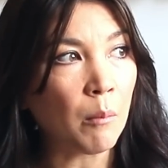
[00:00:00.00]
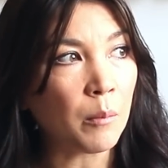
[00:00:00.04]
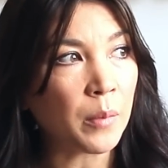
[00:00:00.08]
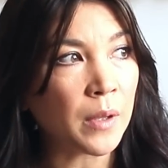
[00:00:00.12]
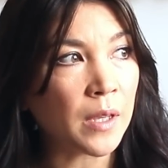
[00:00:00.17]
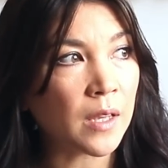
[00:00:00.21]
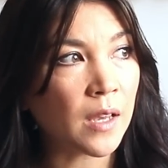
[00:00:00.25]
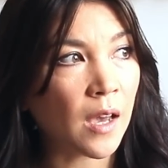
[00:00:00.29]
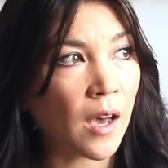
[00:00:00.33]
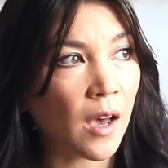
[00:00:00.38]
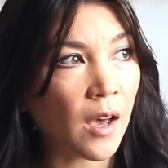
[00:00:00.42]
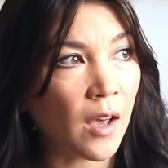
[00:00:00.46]

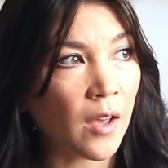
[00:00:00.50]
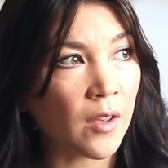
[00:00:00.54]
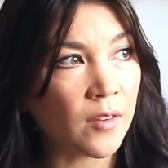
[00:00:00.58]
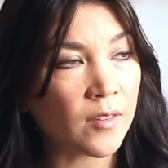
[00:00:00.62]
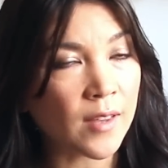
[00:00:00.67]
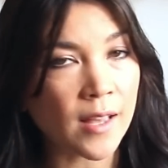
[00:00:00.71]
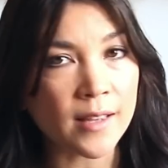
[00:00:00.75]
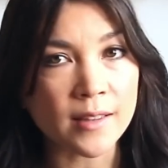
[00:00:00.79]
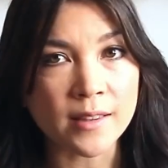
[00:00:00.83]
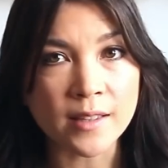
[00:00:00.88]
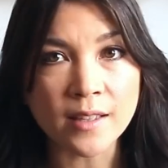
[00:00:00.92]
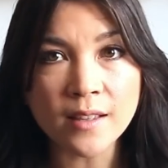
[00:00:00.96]
Because
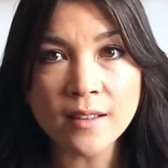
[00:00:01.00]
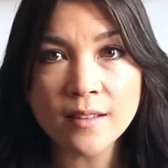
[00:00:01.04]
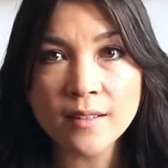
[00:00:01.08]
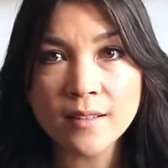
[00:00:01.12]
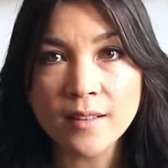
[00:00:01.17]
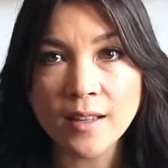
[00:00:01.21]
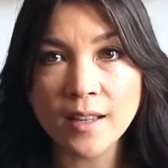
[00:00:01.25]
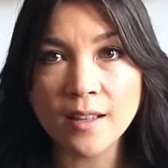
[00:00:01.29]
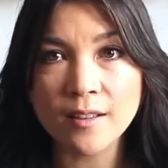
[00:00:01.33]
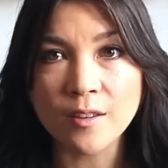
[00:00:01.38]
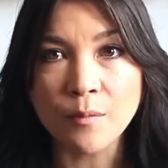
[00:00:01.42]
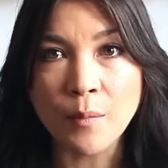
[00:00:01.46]
at
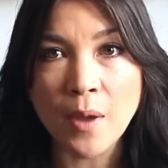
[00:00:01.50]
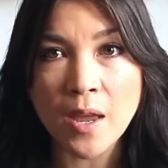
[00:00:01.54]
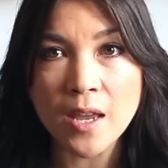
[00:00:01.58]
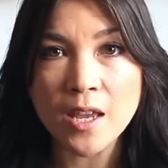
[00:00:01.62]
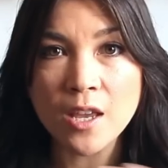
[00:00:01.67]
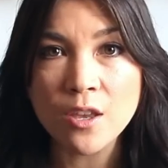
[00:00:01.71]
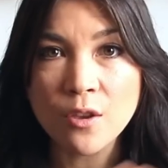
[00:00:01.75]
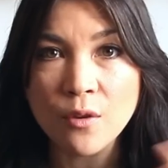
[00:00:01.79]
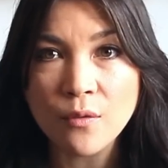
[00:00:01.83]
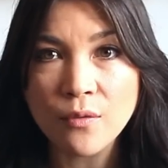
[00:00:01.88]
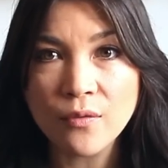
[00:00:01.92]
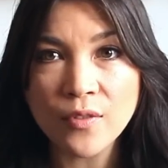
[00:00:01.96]
least it's
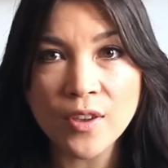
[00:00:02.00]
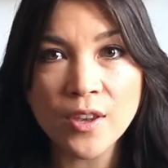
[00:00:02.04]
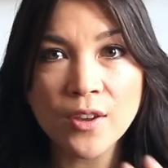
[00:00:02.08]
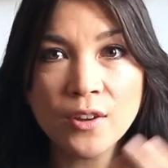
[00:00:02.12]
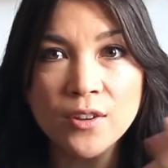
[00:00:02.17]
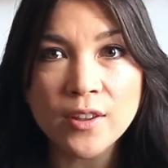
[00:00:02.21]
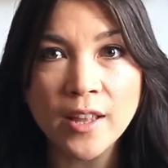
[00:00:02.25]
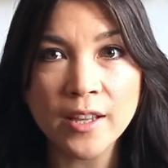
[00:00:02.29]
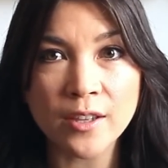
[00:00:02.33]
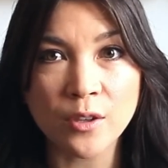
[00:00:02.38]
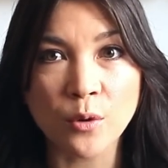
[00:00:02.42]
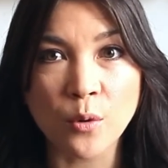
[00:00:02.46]
making you
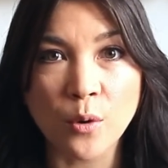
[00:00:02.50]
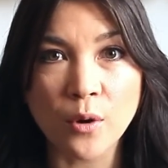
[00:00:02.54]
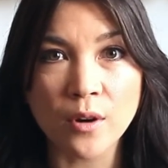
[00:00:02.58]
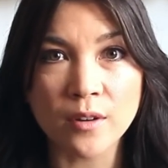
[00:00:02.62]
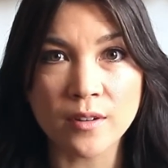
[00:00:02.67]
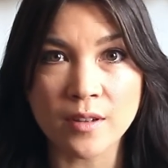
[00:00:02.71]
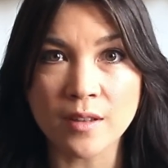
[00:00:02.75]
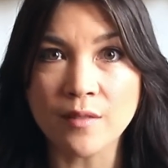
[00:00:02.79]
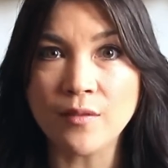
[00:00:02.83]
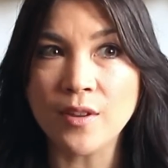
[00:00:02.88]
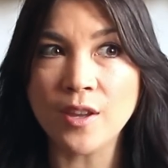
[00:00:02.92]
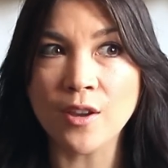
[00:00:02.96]
feel like you're a
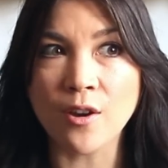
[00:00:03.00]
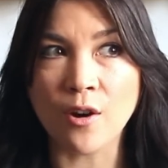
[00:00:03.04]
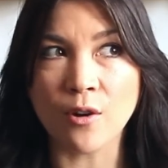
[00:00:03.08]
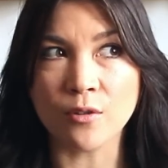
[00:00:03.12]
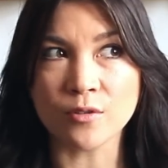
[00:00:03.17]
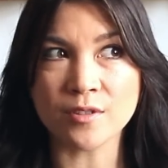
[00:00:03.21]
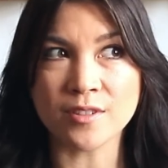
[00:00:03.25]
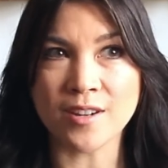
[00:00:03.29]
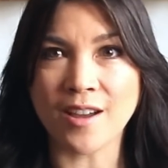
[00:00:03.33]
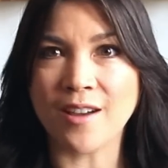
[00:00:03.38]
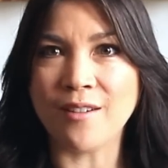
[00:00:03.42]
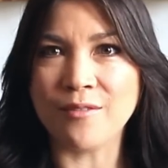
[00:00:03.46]
TV
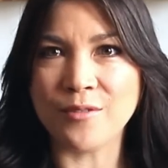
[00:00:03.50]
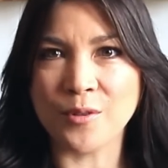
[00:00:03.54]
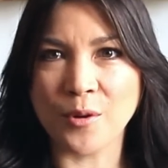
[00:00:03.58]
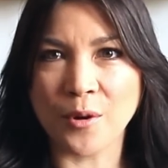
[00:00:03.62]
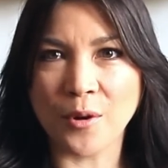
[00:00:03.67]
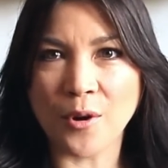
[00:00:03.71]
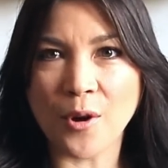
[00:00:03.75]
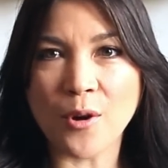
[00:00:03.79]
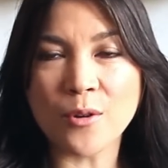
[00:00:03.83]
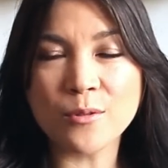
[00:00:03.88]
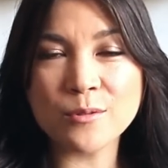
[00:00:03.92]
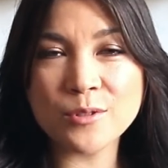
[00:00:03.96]
host of
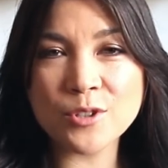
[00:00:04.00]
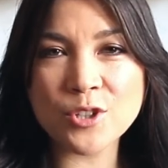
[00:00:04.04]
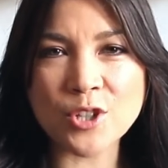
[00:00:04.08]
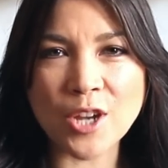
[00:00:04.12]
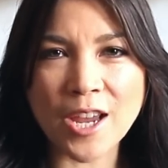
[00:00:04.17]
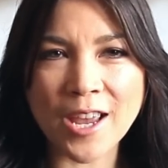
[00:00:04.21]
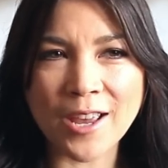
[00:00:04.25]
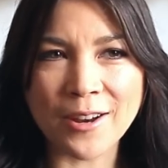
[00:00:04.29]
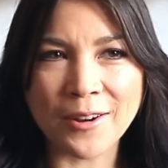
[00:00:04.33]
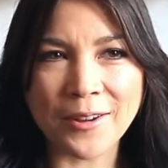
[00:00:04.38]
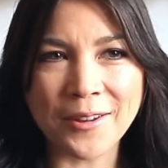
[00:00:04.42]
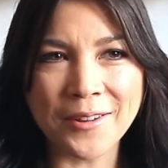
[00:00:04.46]
your own
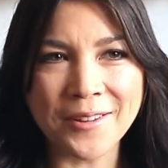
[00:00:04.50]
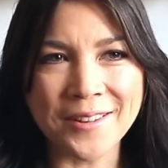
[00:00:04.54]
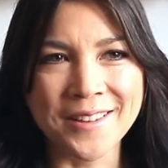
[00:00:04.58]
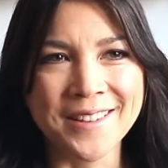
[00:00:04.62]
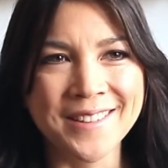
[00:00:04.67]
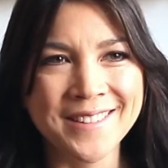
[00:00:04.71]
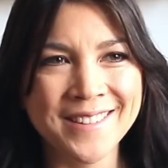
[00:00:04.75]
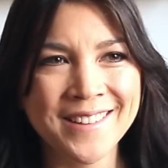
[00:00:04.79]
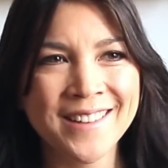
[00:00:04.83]
channel.